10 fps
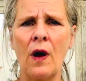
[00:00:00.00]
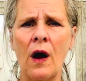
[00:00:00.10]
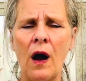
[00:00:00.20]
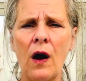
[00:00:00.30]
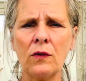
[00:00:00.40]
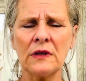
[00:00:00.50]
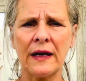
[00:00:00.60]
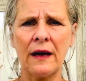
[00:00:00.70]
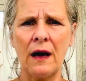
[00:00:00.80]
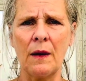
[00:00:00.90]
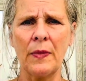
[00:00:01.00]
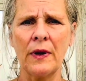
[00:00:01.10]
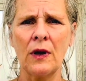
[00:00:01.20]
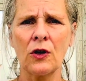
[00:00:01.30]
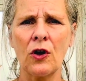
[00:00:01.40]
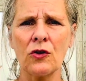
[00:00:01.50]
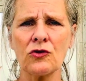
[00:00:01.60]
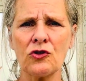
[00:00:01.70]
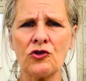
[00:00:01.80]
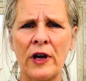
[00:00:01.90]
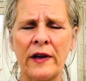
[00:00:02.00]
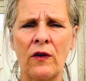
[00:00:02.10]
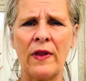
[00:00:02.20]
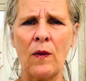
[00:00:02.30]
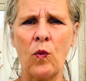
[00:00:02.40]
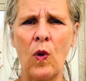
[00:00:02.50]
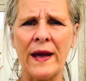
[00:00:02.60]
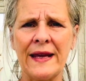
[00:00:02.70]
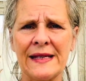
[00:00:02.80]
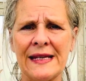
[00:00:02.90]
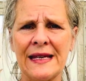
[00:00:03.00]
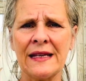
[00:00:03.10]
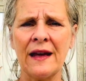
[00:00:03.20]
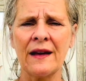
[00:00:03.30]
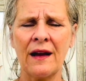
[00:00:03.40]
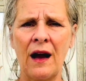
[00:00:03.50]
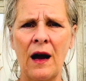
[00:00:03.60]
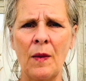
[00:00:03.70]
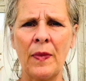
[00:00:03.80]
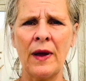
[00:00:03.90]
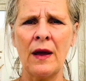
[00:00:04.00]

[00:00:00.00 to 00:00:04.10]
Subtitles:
Hold that cup, concentrate on that weighted cup,